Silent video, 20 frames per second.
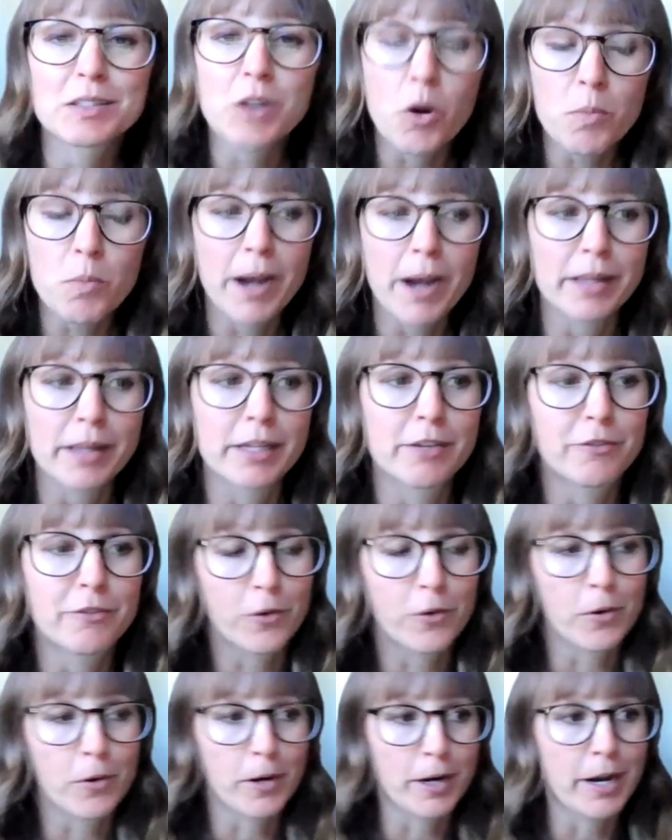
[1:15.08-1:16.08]
Copilot
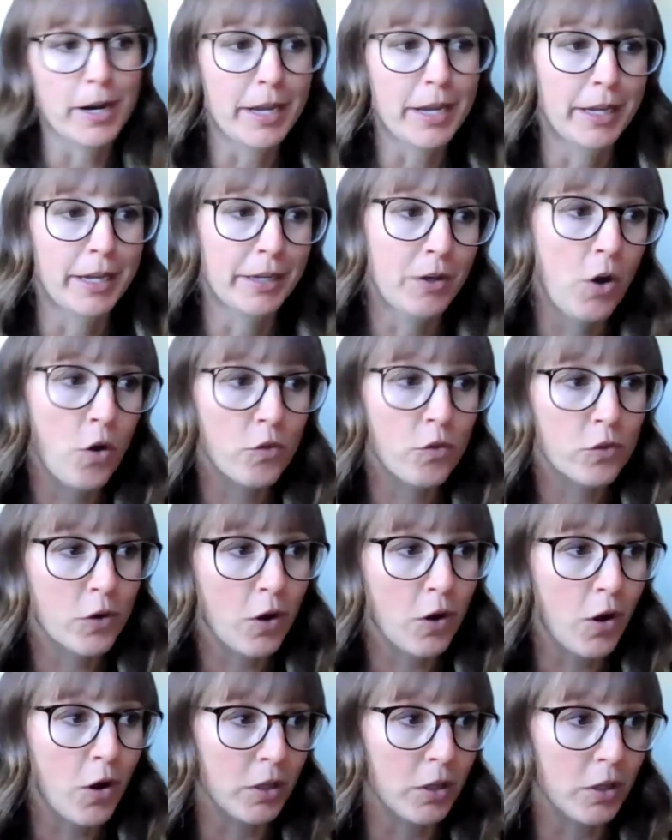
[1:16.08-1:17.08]
for an
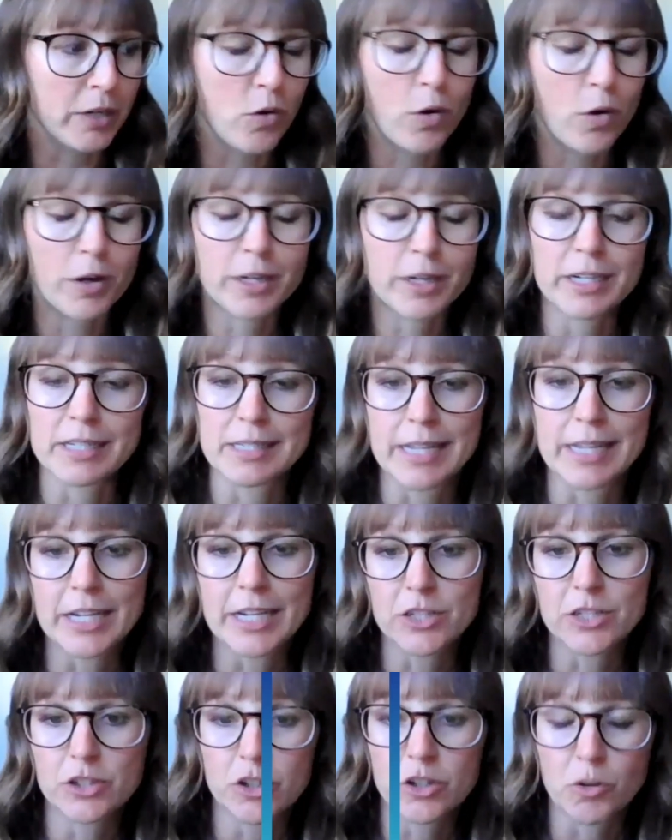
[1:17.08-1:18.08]
overall like
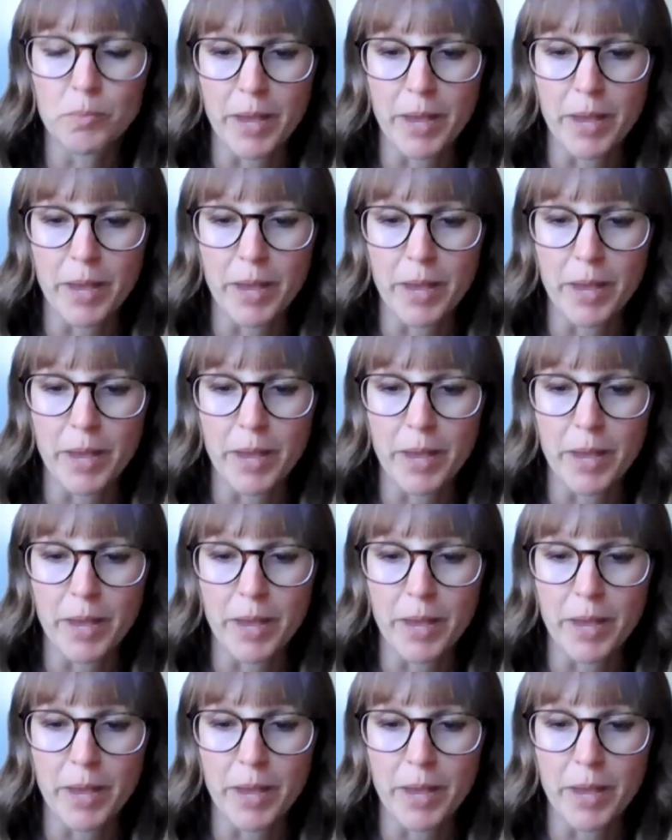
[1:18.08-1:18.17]
organizational